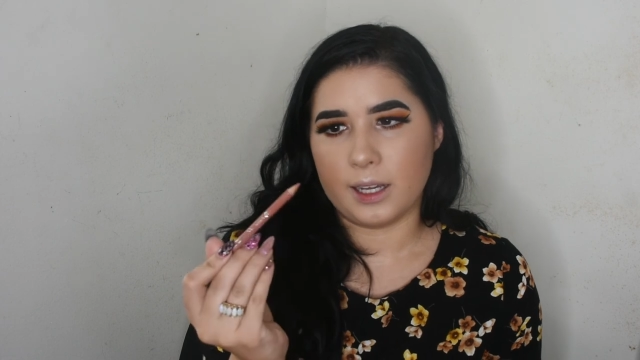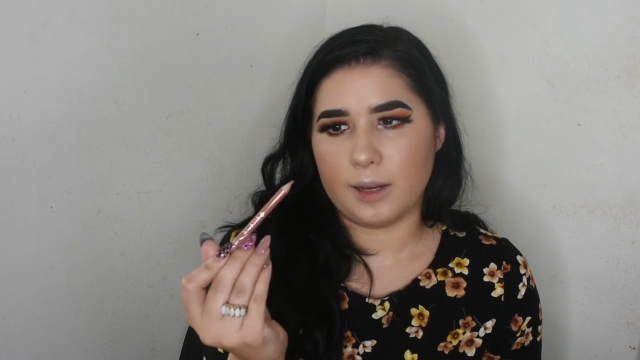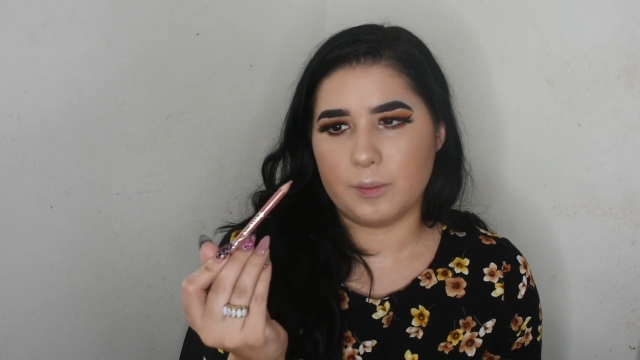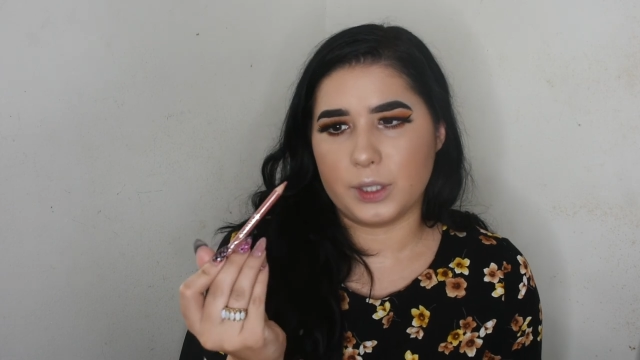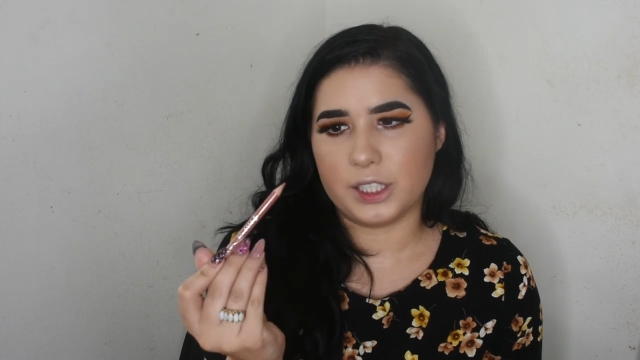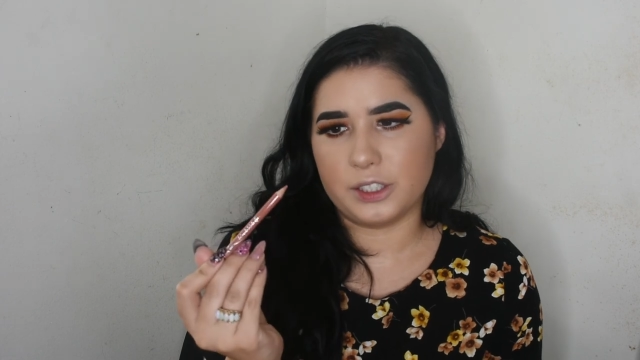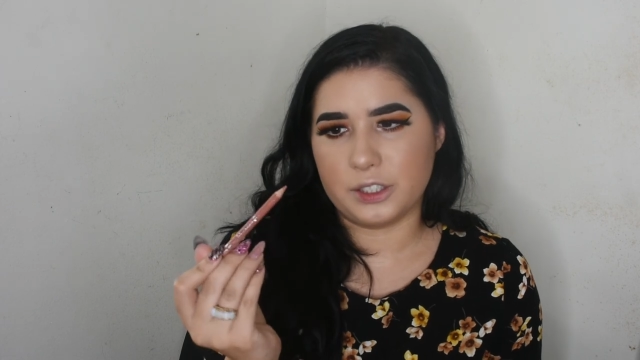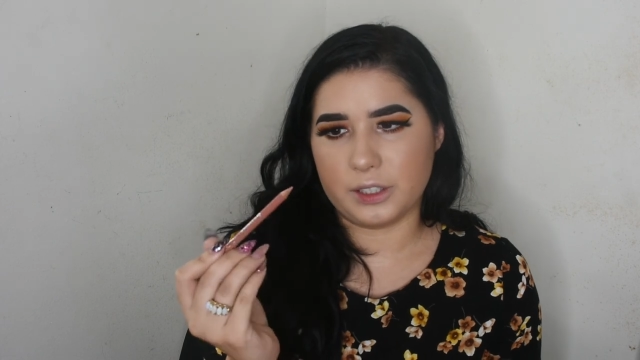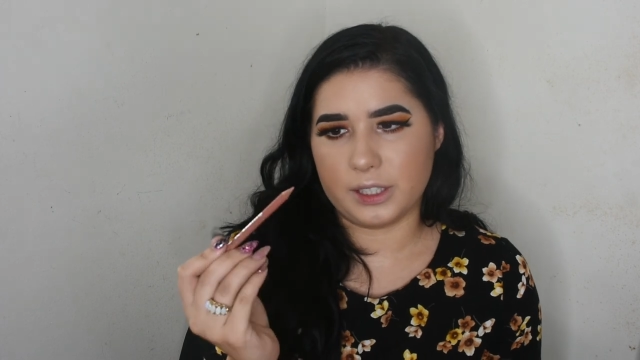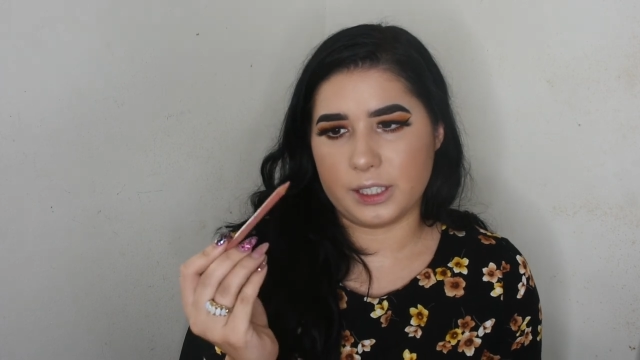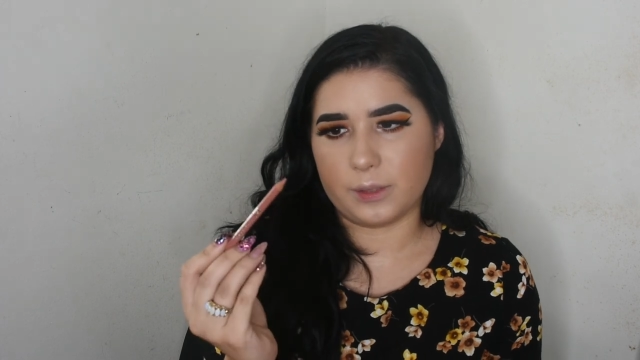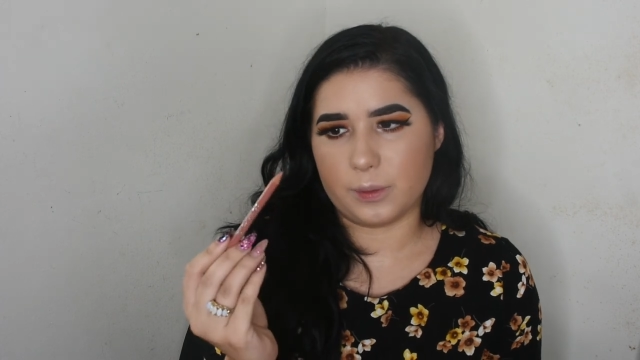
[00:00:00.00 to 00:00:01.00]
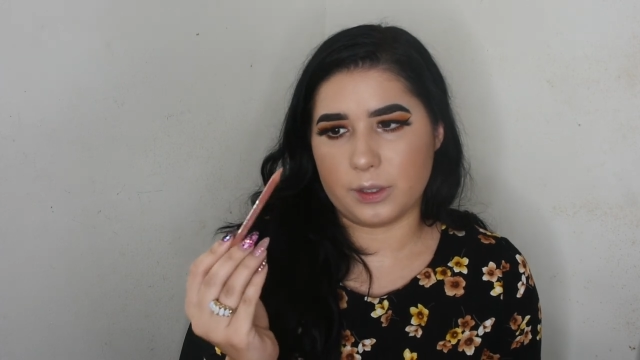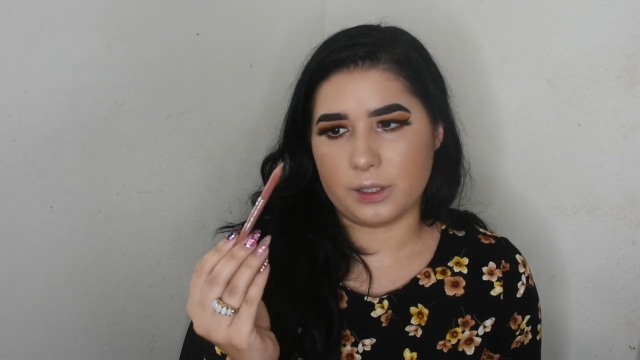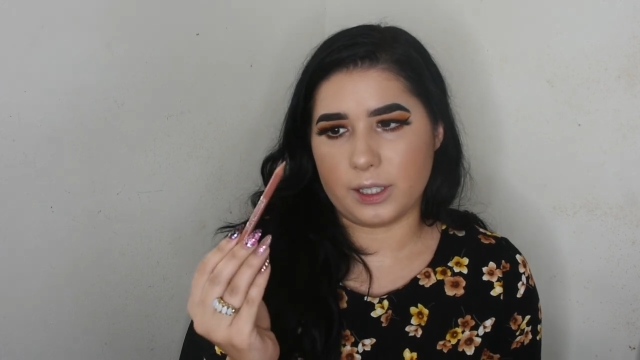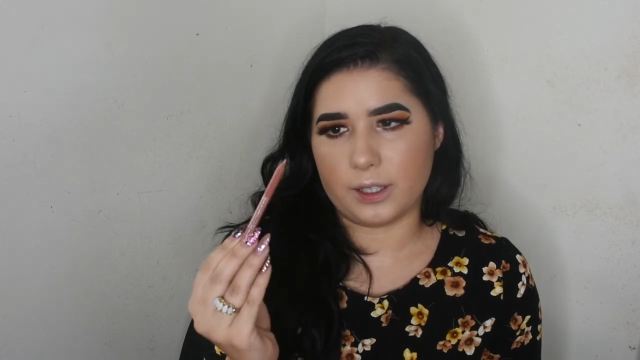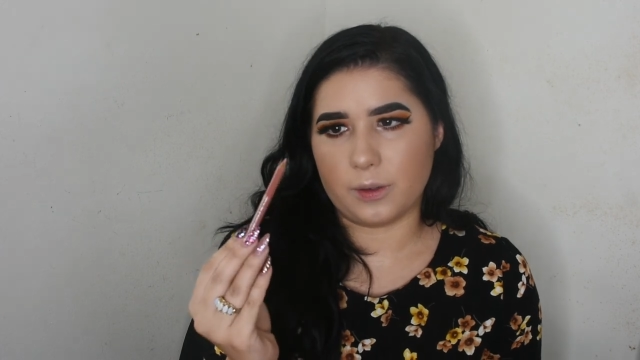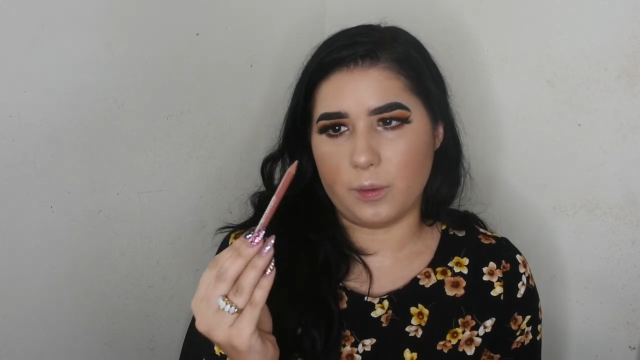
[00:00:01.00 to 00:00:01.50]
I'm pretty sure these were
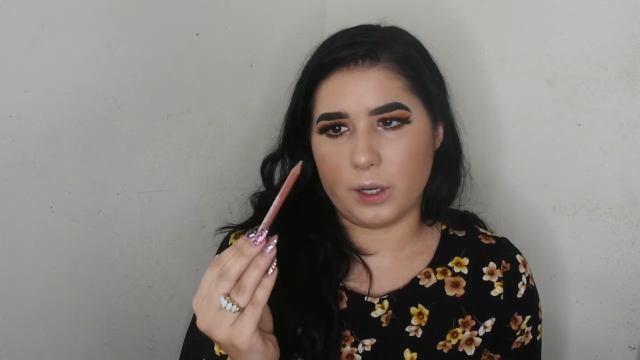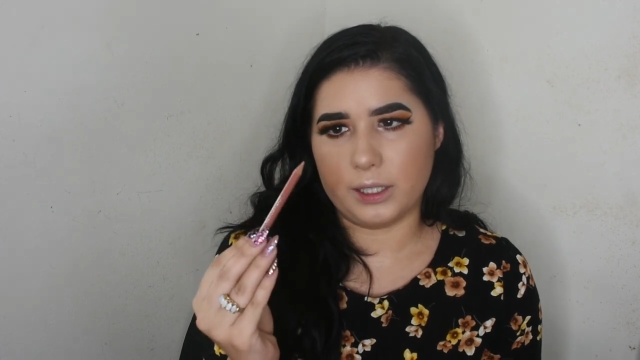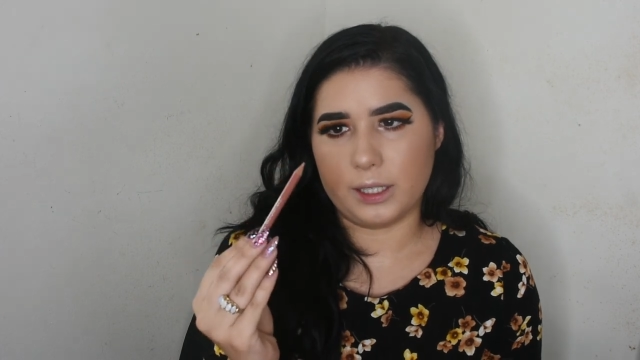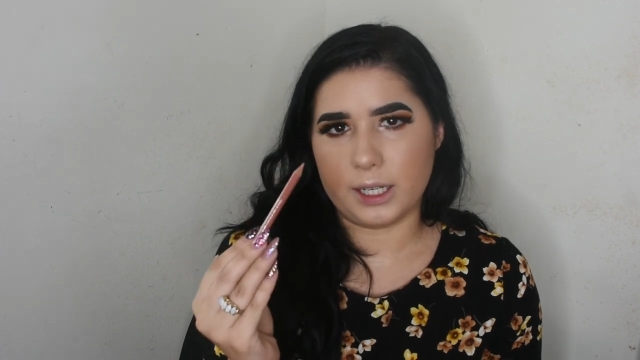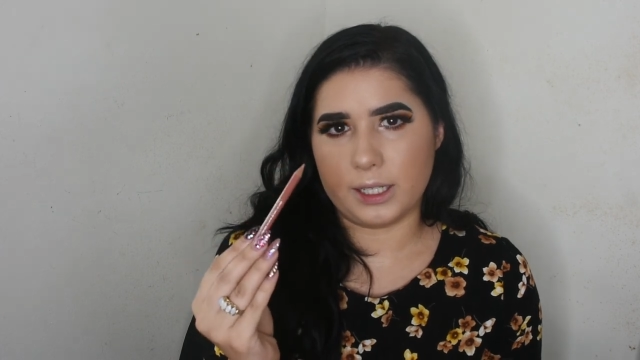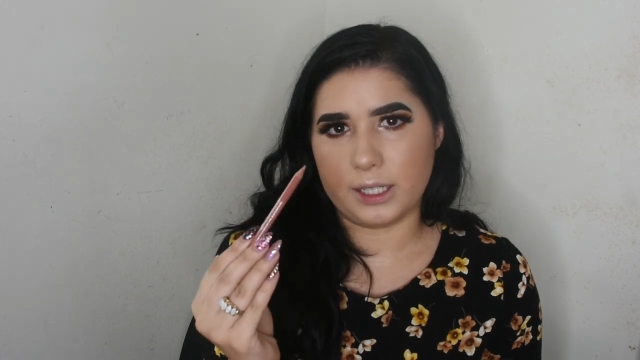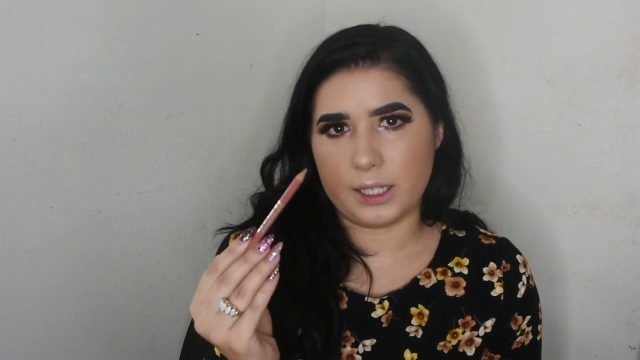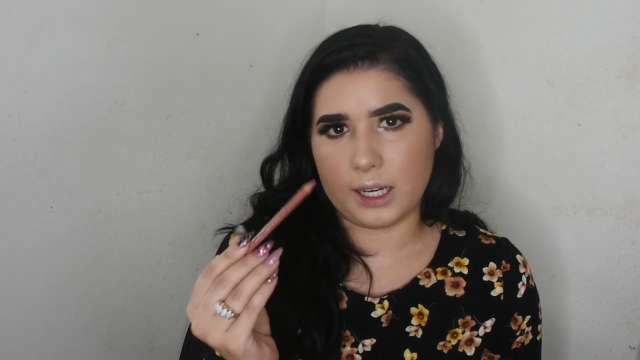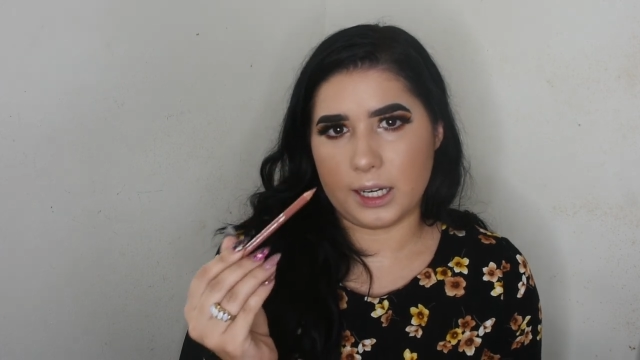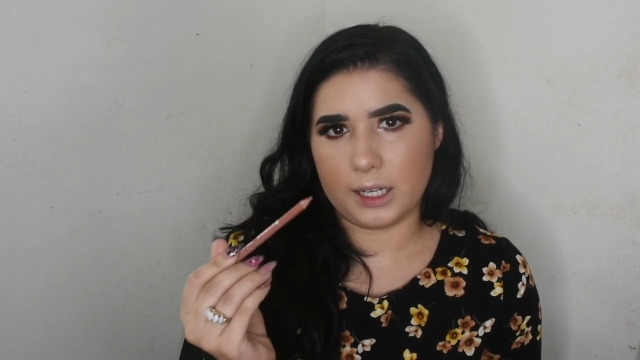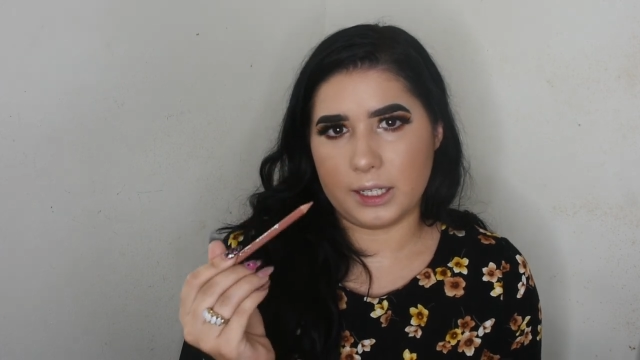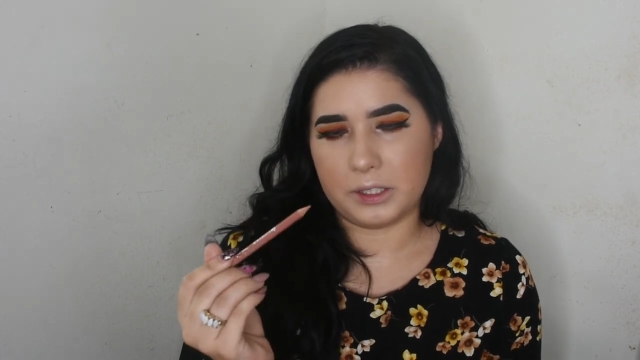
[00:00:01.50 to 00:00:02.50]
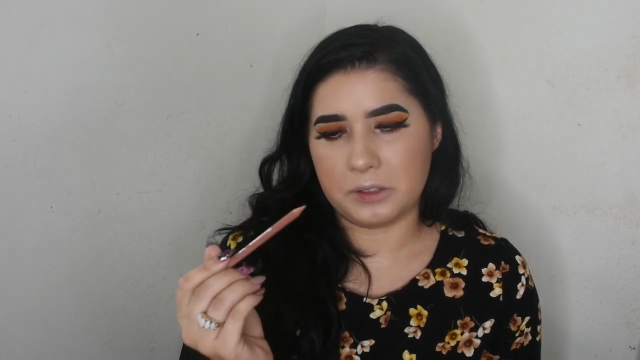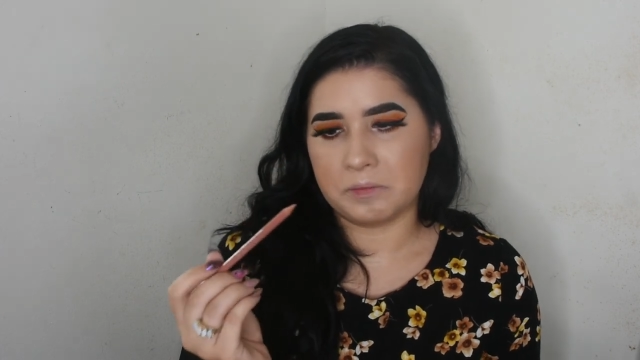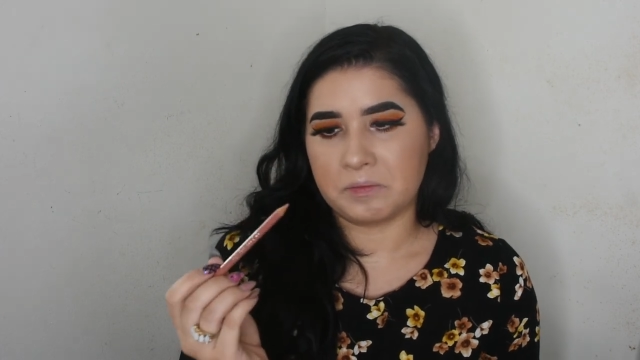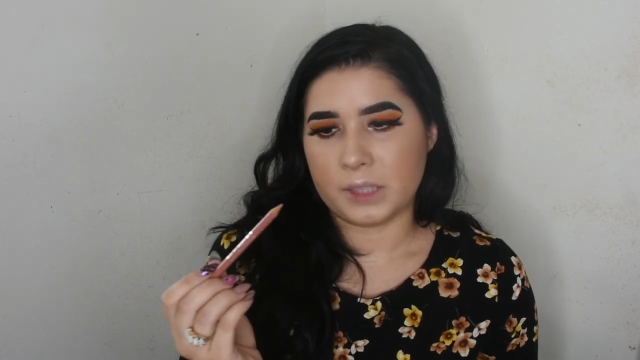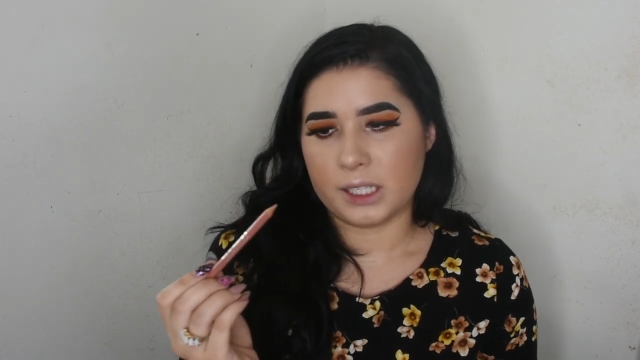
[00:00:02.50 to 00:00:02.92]
like $1.99.